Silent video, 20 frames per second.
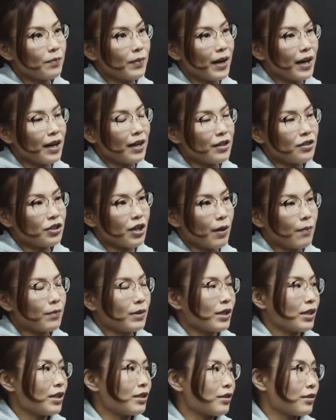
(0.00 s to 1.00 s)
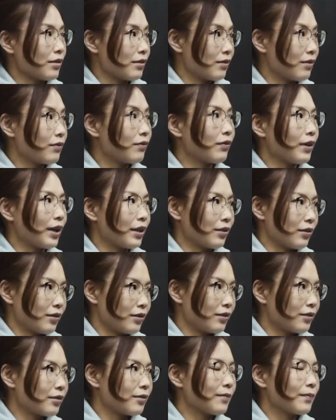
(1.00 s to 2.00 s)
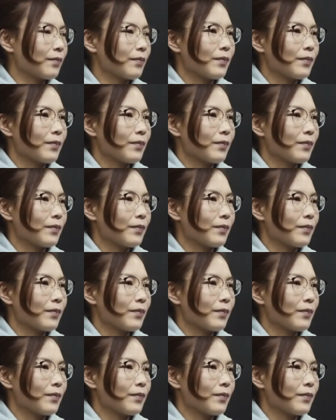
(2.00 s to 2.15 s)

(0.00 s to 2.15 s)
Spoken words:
by Japanese fighters.